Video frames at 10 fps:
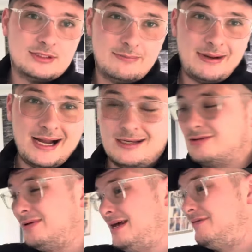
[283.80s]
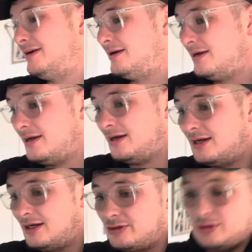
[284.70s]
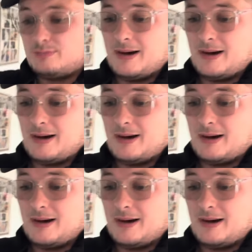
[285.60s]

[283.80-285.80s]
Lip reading: in the bags or whatever. Should we just